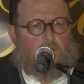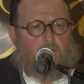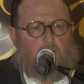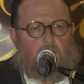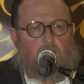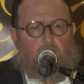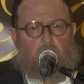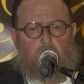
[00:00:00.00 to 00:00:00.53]

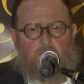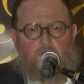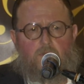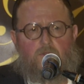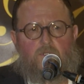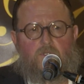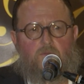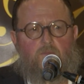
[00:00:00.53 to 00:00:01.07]
to
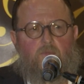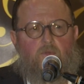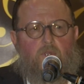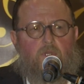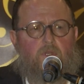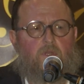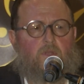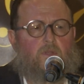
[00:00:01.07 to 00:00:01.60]
also
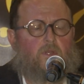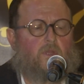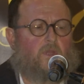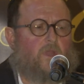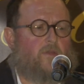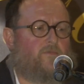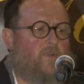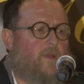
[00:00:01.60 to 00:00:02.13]
support
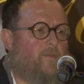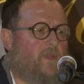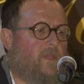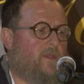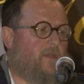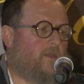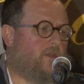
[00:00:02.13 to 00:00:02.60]
Avremi